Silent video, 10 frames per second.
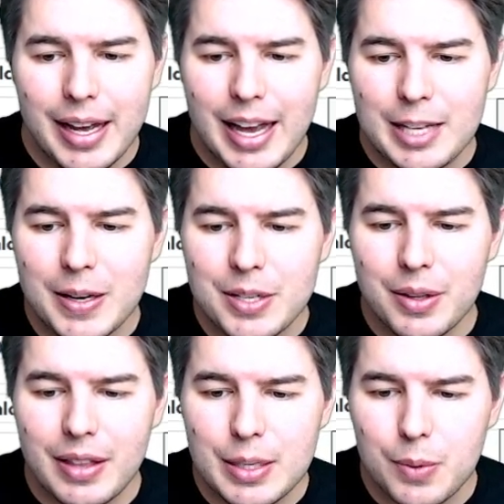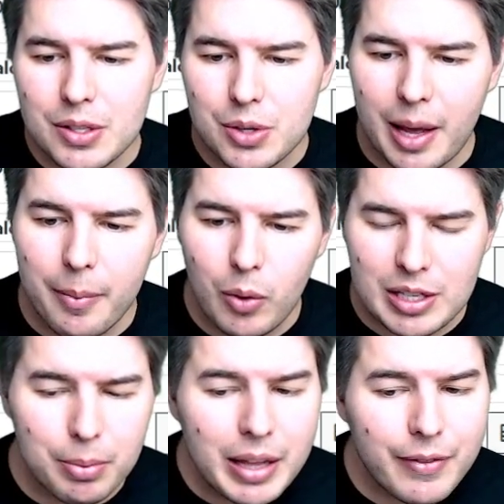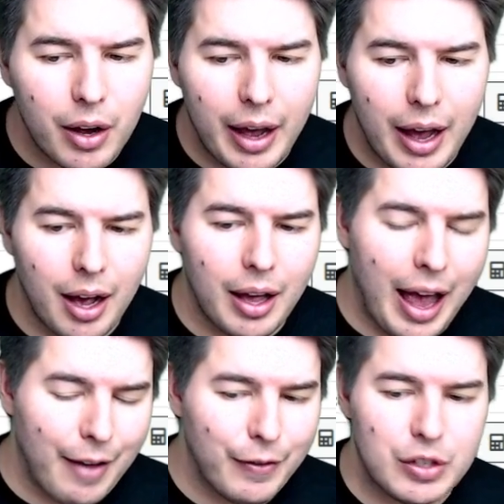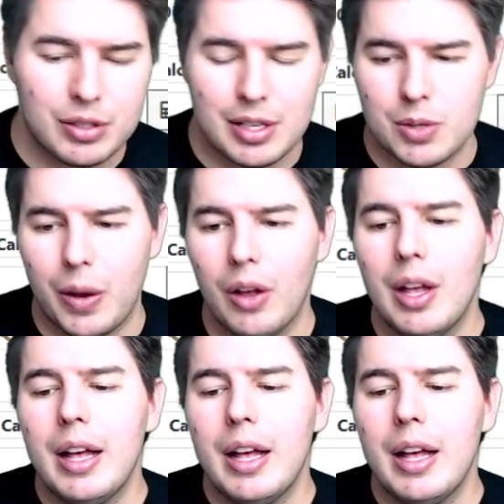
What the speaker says: especially with these ones, which I believe have vigilance as well.